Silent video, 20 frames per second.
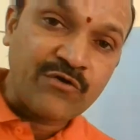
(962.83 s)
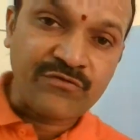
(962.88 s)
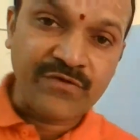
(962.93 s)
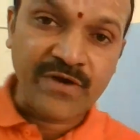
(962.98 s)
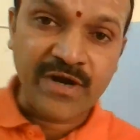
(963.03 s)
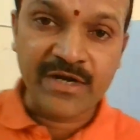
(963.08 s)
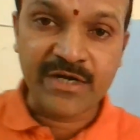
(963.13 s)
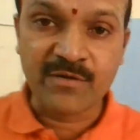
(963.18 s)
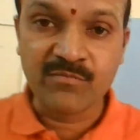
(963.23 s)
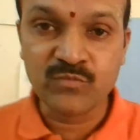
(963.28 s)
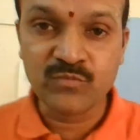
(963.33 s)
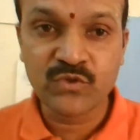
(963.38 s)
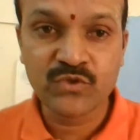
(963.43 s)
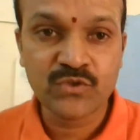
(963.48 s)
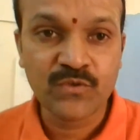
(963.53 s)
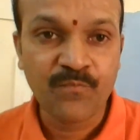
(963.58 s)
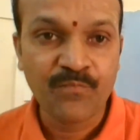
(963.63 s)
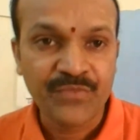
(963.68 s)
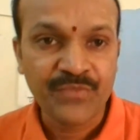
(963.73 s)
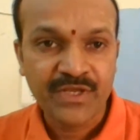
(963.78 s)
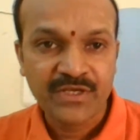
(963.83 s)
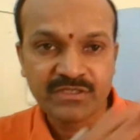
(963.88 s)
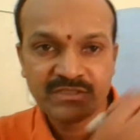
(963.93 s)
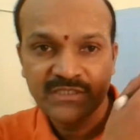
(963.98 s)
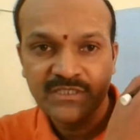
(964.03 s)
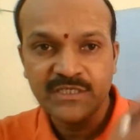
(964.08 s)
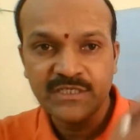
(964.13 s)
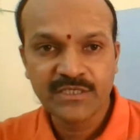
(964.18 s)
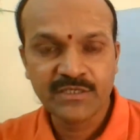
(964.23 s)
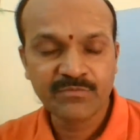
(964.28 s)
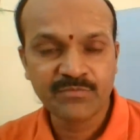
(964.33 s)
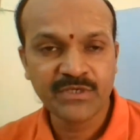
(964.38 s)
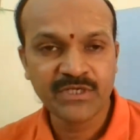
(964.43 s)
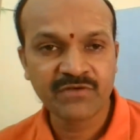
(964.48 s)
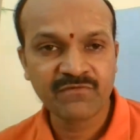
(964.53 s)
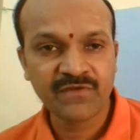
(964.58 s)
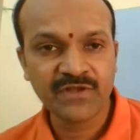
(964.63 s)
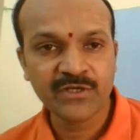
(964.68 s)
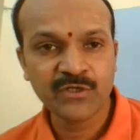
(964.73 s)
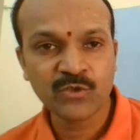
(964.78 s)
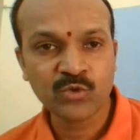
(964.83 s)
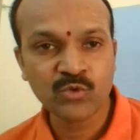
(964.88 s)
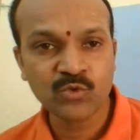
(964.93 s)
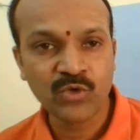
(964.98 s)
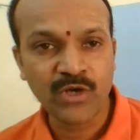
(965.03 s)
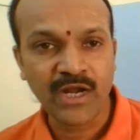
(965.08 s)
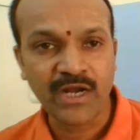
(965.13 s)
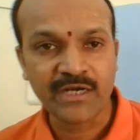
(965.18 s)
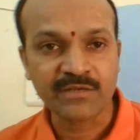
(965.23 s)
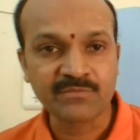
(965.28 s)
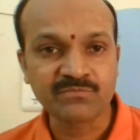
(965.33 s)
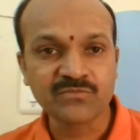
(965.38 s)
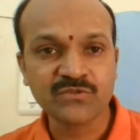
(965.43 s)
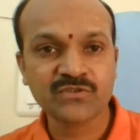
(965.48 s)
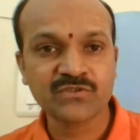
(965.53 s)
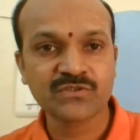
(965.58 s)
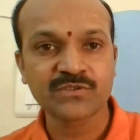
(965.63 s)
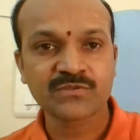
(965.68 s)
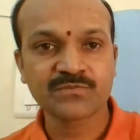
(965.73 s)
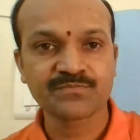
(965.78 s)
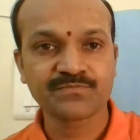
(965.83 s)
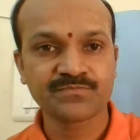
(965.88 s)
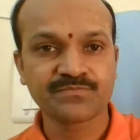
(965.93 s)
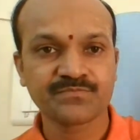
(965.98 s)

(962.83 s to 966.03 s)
of atoms, see between two atoms,